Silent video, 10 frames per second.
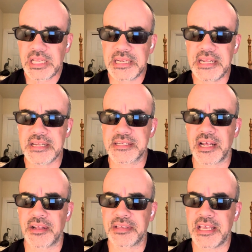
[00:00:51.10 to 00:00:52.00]
need a
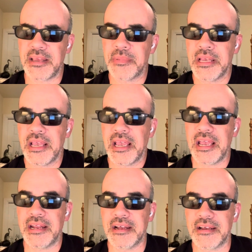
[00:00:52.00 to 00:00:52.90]
solid game,
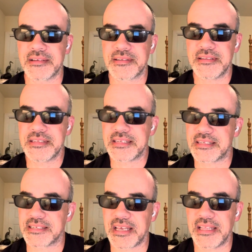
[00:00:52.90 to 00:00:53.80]
and this is
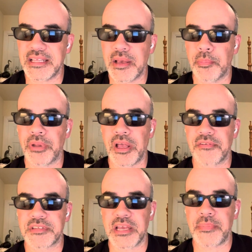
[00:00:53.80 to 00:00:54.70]
slightly a
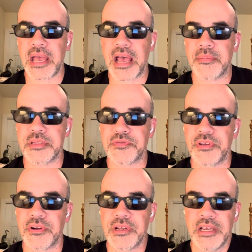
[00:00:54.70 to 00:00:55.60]
playoff-type
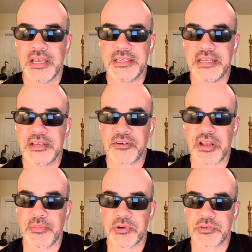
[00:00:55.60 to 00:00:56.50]
atmosphere. Dean
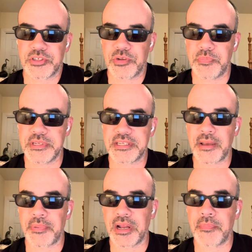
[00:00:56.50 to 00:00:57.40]
Kramer should be
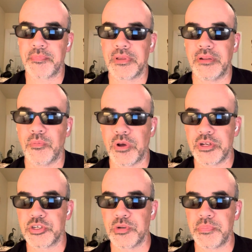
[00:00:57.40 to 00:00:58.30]
stepping up in what
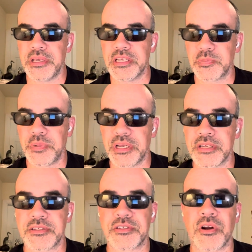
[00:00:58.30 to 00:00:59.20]
should be his
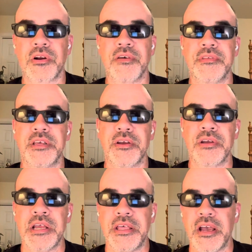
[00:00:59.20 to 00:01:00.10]
biggest start of the year.
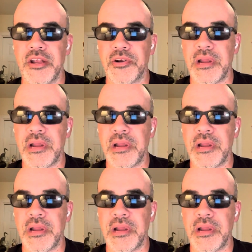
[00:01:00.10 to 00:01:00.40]
Under